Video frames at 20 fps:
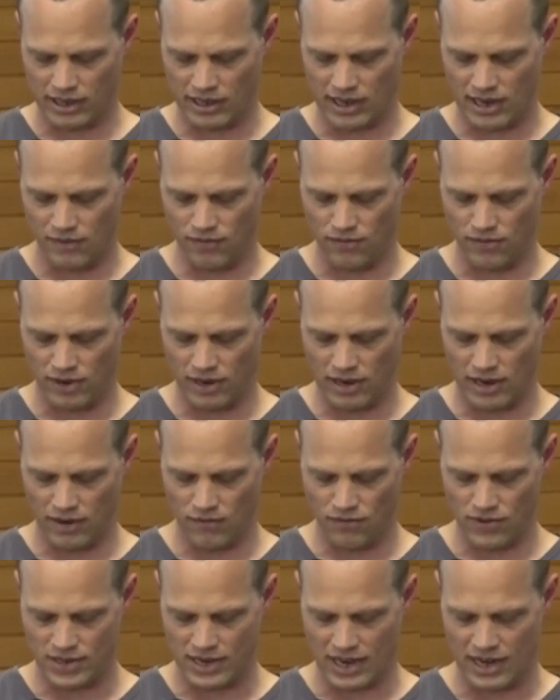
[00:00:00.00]

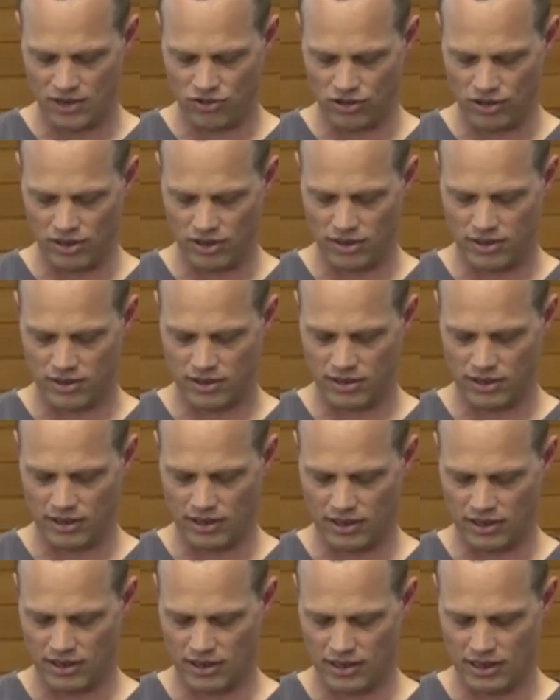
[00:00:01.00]
invitation
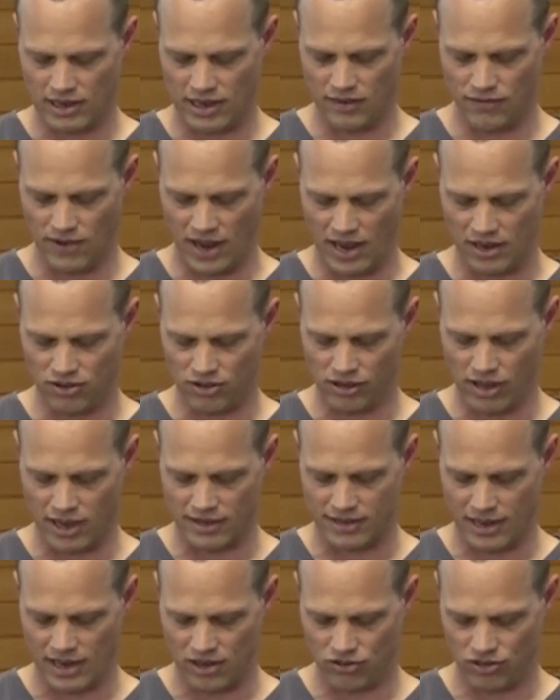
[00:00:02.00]
to
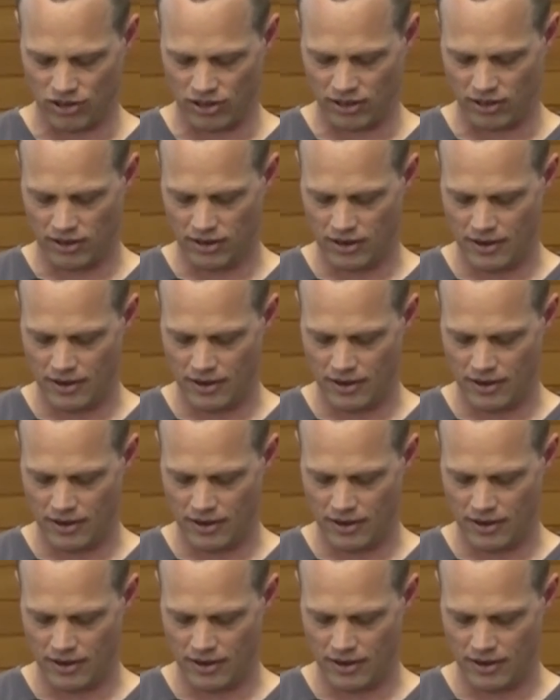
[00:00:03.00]
evangelization.